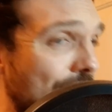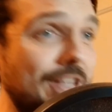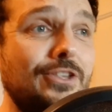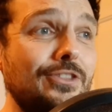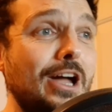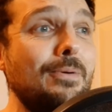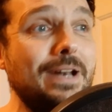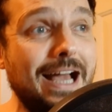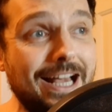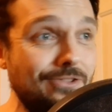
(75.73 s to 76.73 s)
This
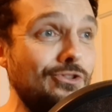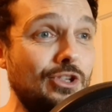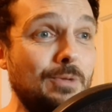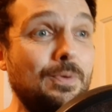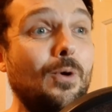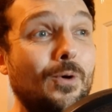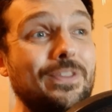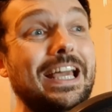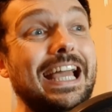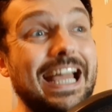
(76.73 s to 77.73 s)
unknown hasn't just
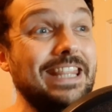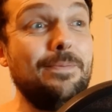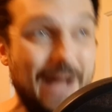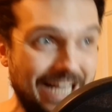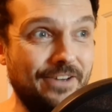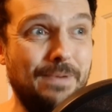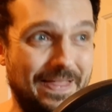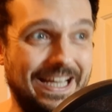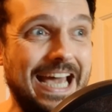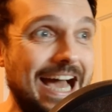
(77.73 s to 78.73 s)
spawned in the back of
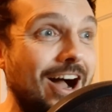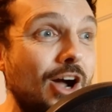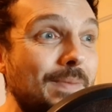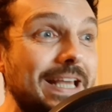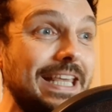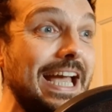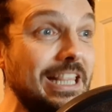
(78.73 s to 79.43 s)
where the care home is.